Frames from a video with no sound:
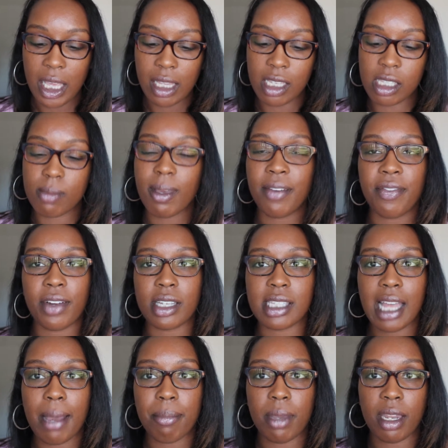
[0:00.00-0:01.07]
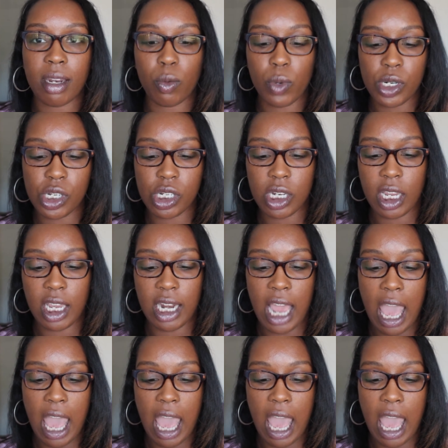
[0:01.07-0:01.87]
This is my first time getting rich tan.